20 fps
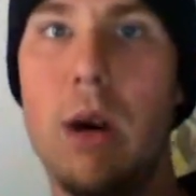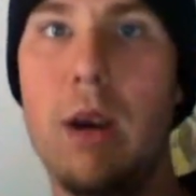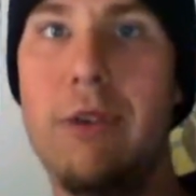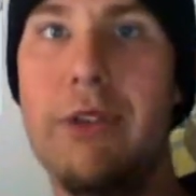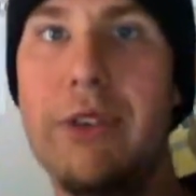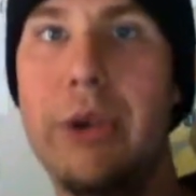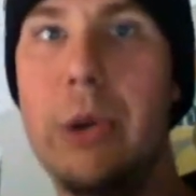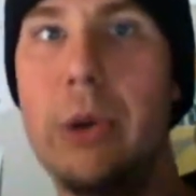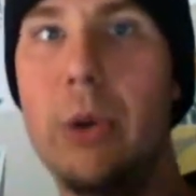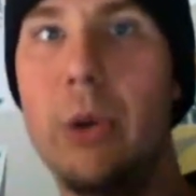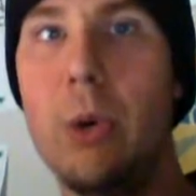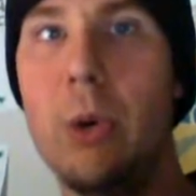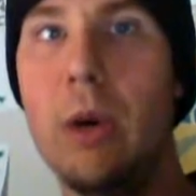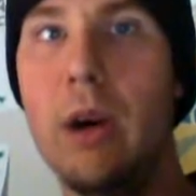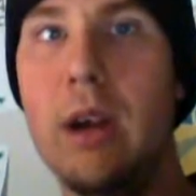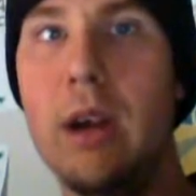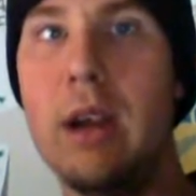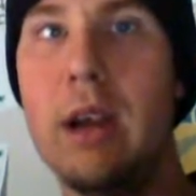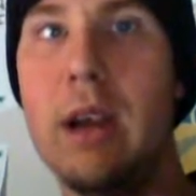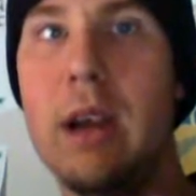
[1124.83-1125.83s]
If
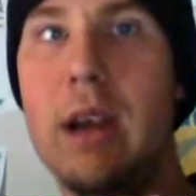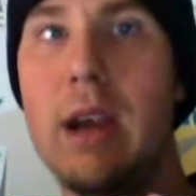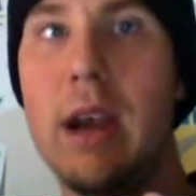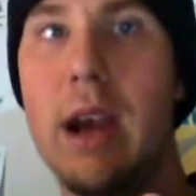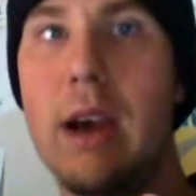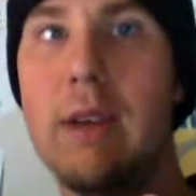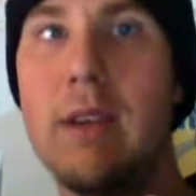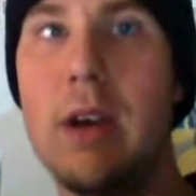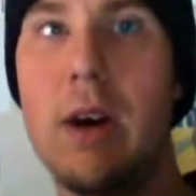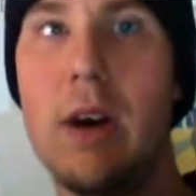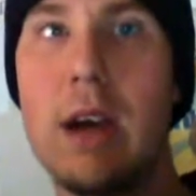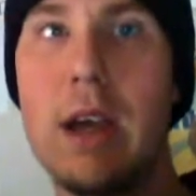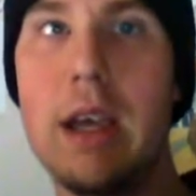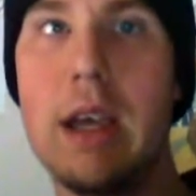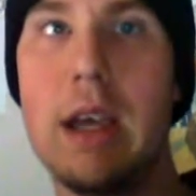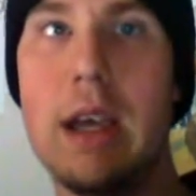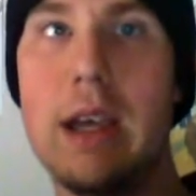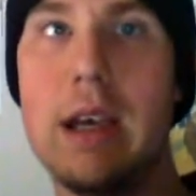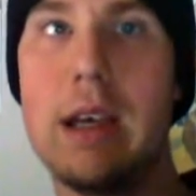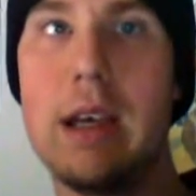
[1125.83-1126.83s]
you have not